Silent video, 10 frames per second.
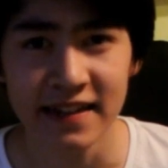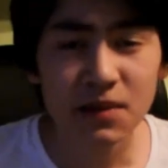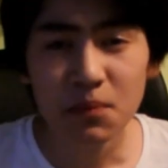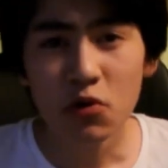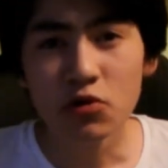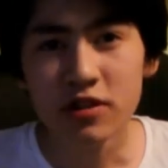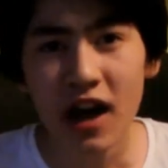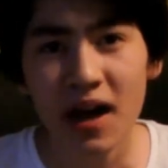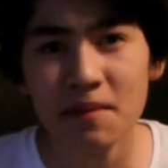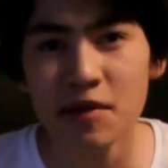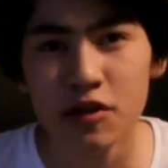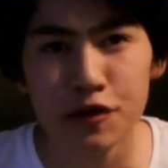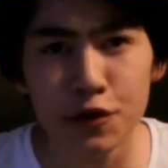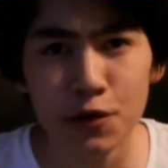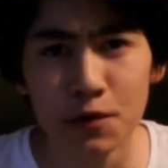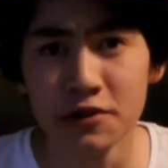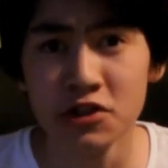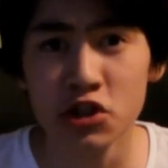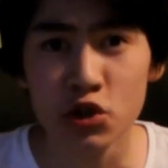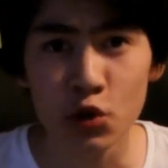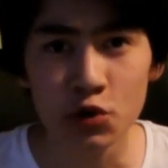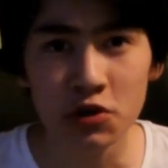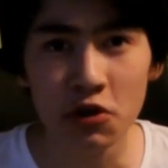And more time at school and shorter